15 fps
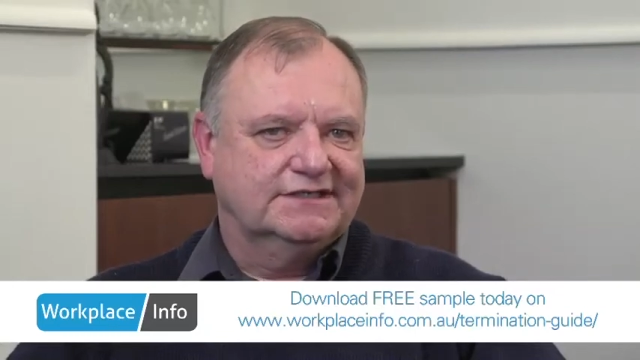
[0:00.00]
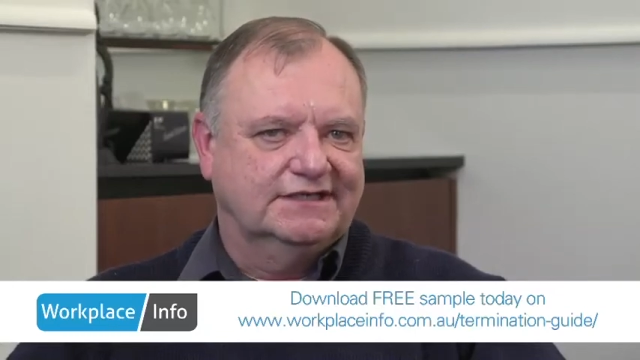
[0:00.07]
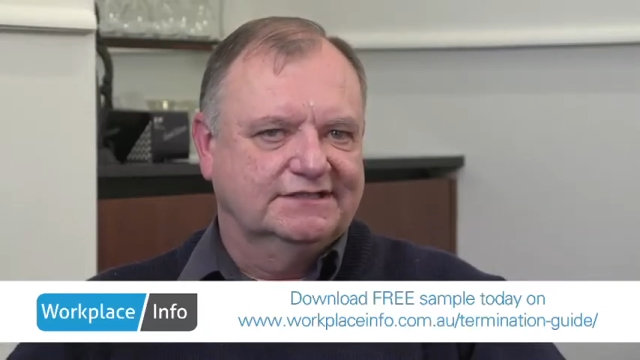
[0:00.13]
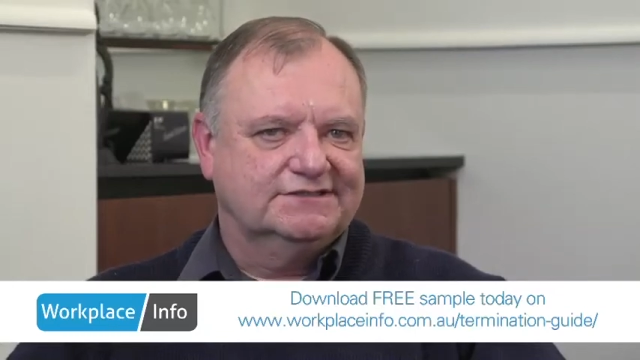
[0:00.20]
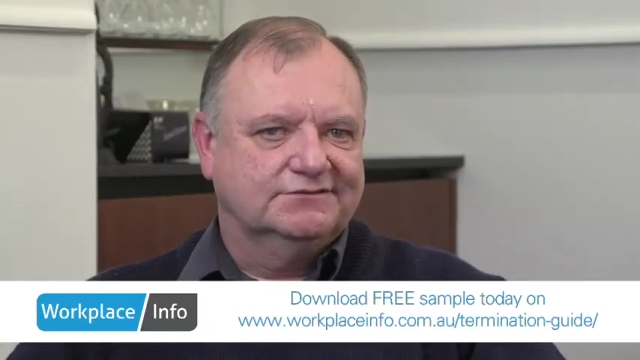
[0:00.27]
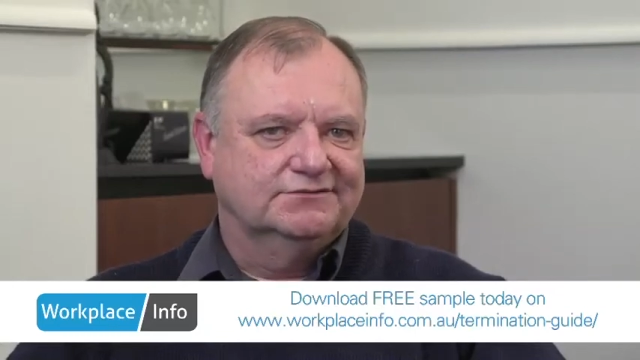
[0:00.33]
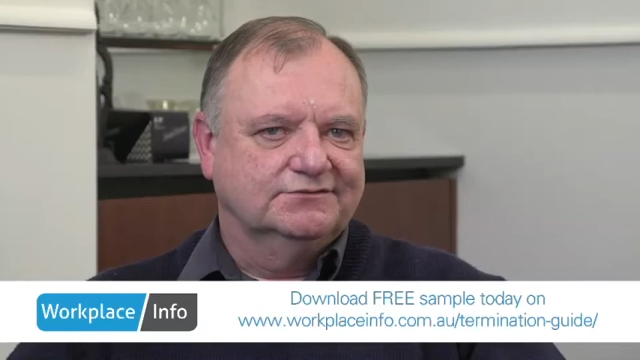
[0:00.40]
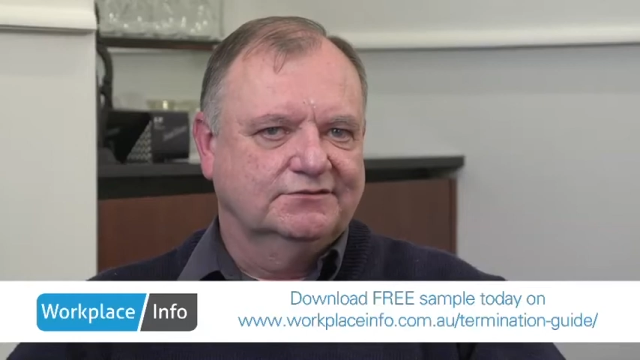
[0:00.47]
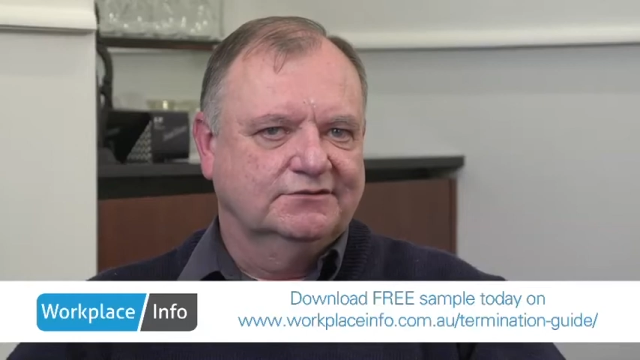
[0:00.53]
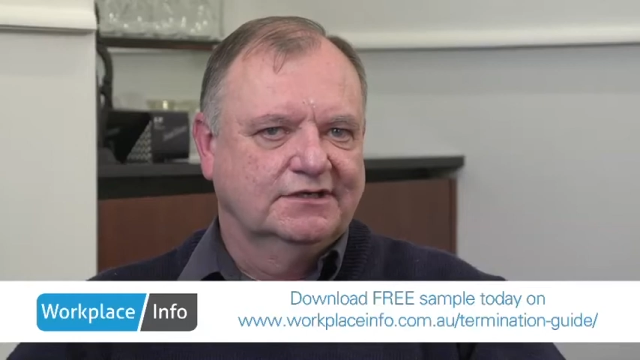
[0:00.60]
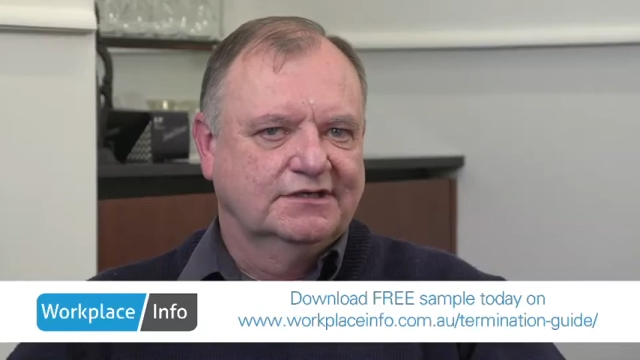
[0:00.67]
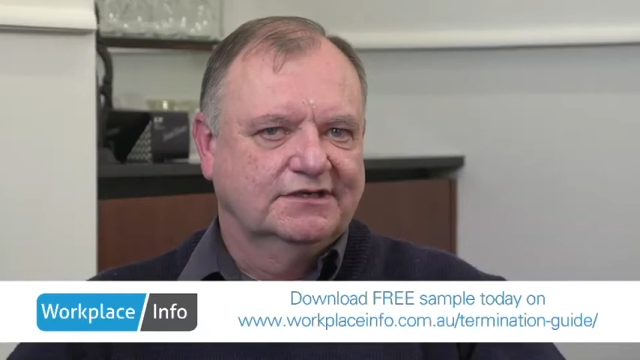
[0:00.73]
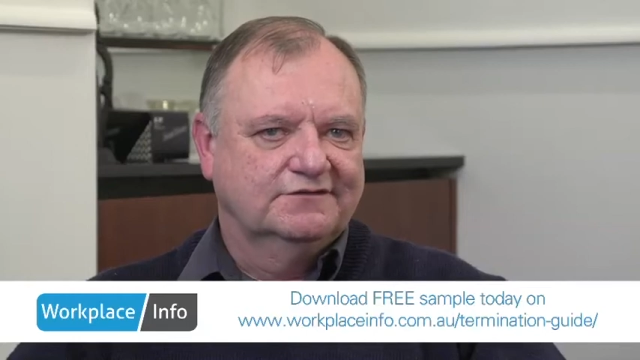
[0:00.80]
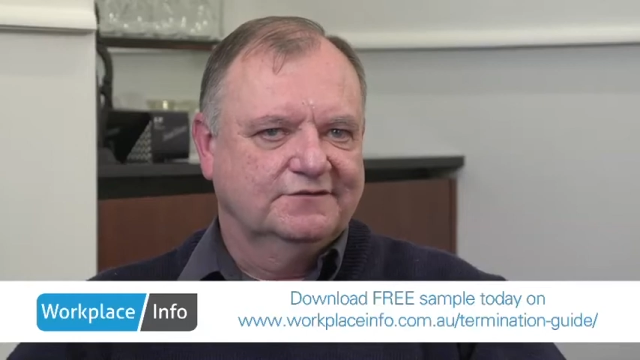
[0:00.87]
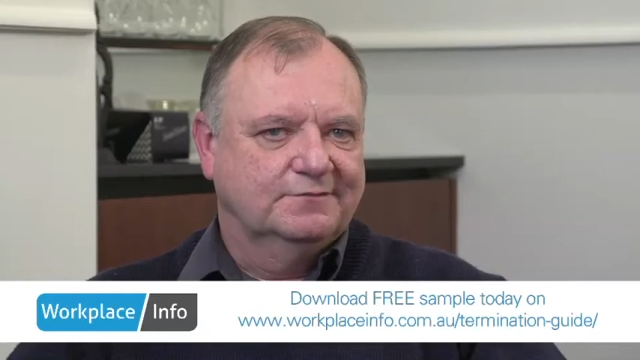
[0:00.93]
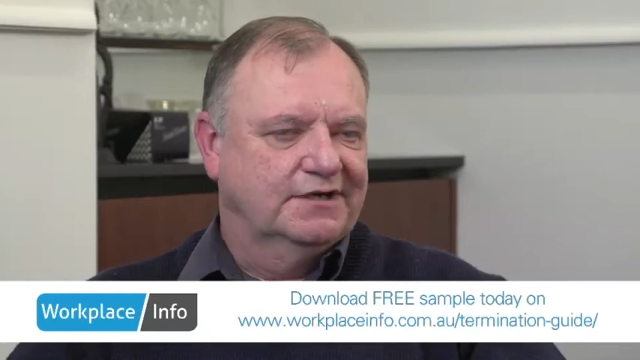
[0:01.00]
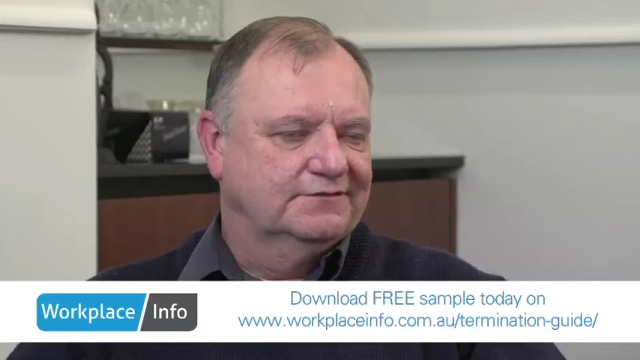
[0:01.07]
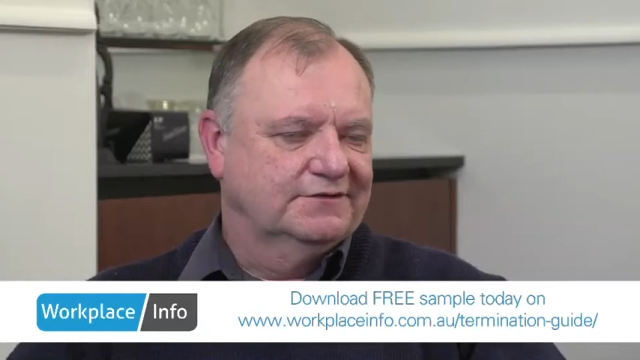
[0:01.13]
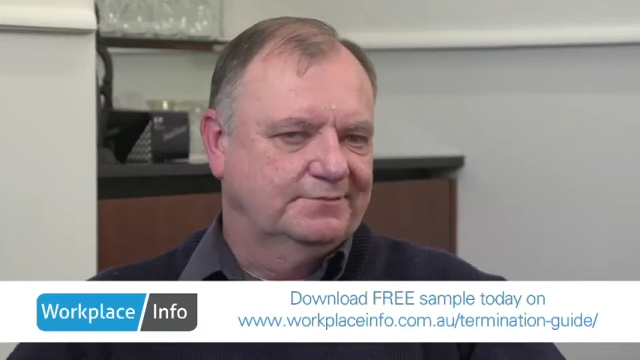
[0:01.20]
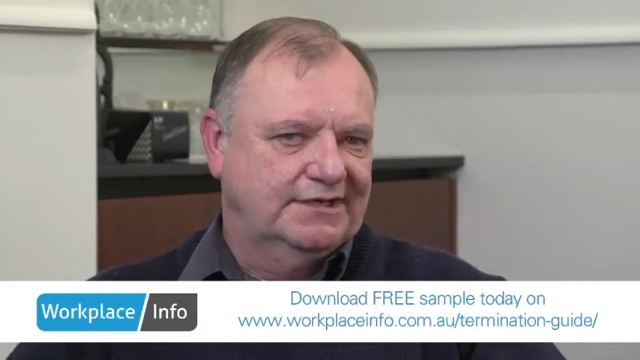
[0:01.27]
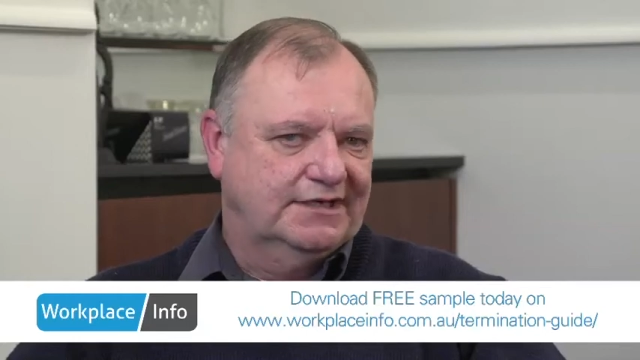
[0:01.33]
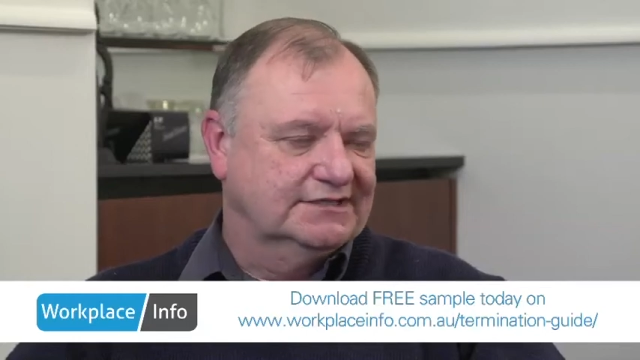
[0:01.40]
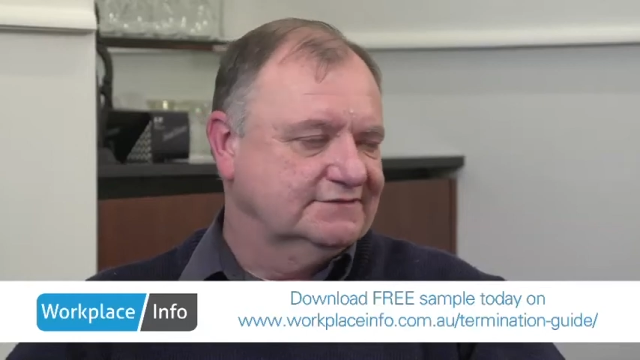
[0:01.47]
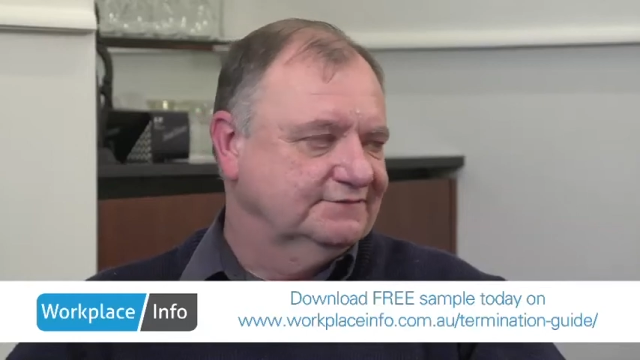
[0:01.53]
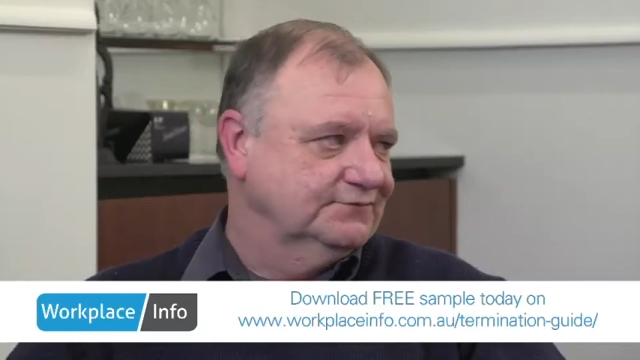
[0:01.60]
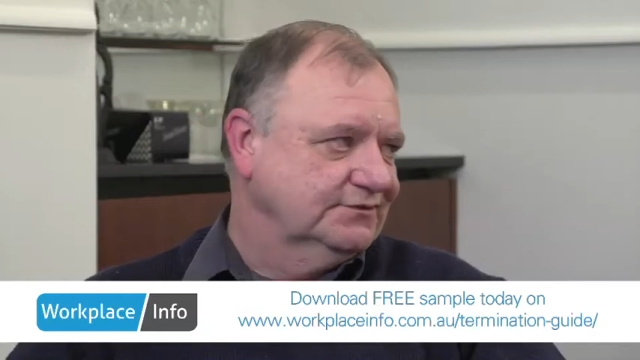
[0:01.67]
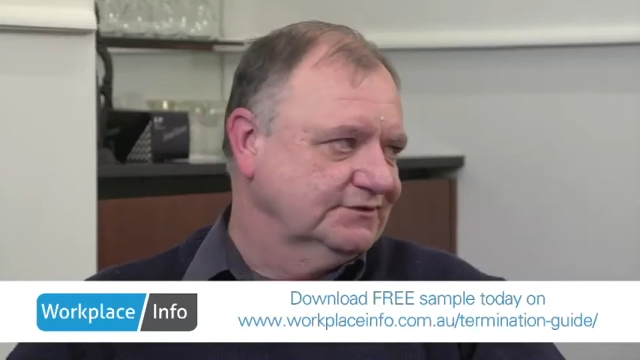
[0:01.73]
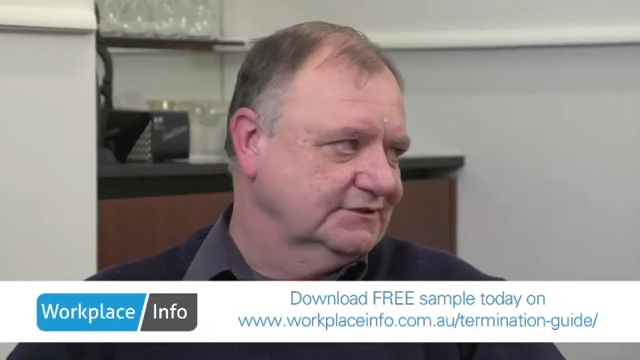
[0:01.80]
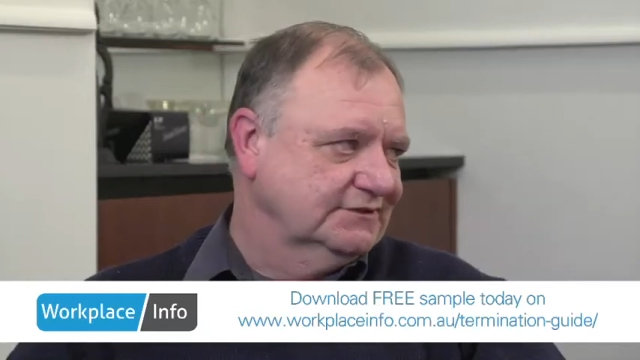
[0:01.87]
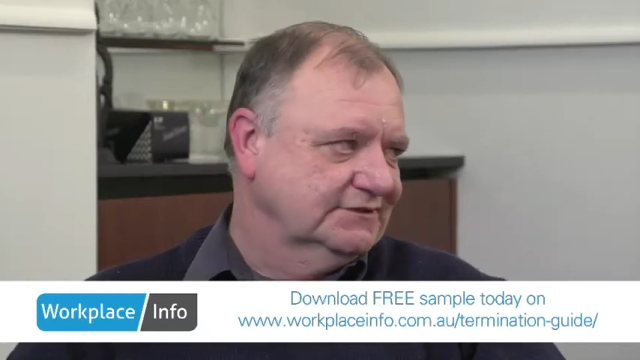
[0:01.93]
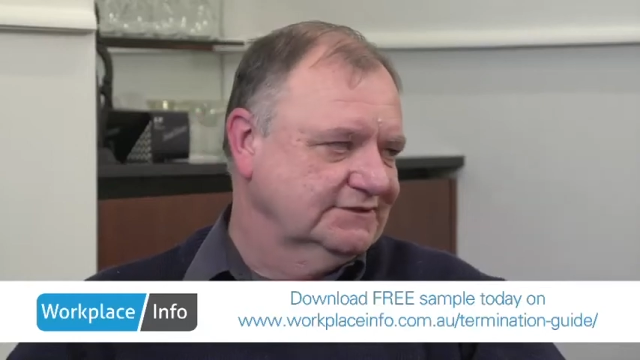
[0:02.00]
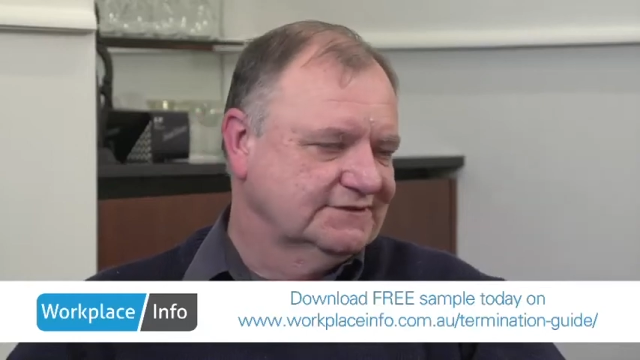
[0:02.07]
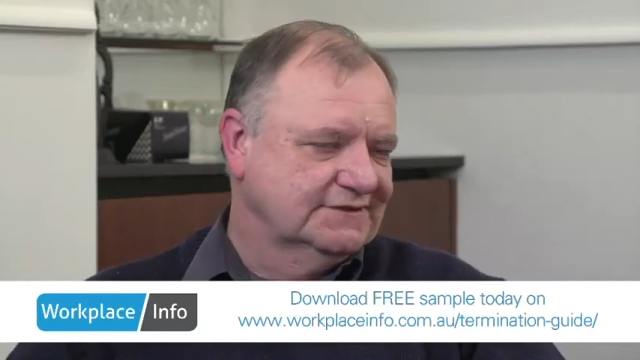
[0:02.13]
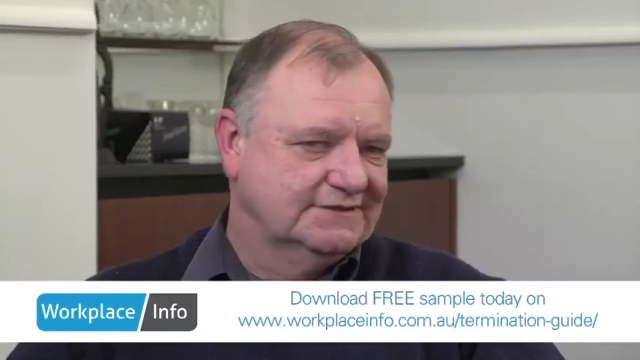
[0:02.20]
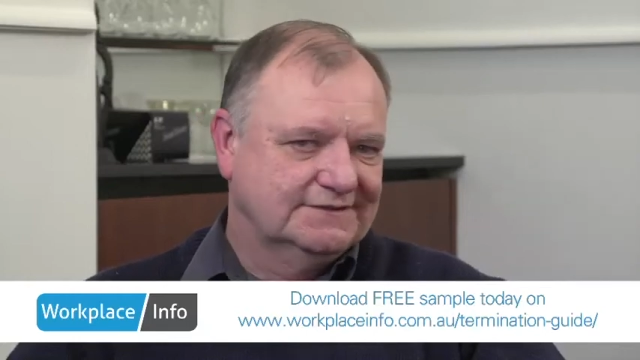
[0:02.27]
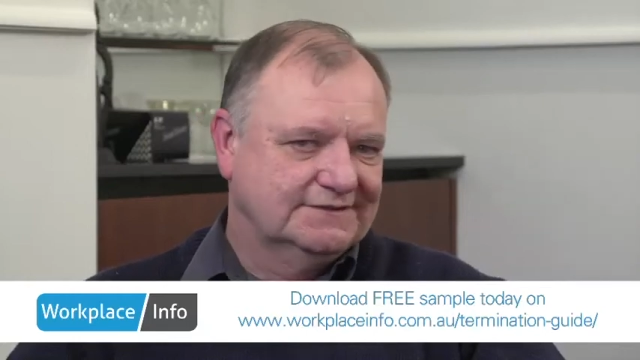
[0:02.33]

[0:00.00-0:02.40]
case law from over the past 40 years.